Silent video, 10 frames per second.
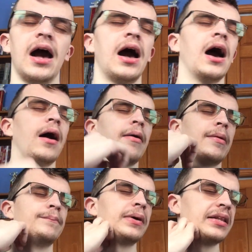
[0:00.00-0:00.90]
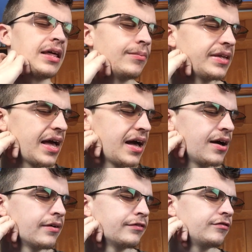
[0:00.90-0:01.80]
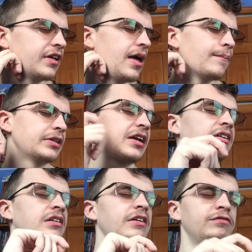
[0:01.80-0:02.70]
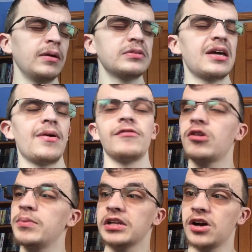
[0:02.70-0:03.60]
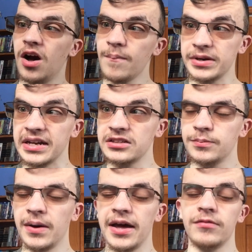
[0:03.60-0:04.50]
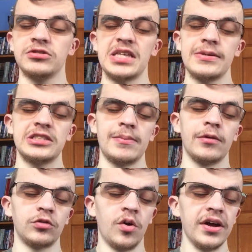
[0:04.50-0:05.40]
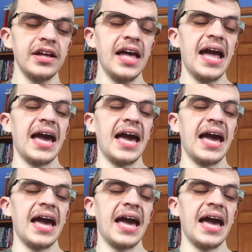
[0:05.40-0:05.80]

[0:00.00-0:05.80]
But then on the flip side, we have Grip of the Continent by Simon Roy,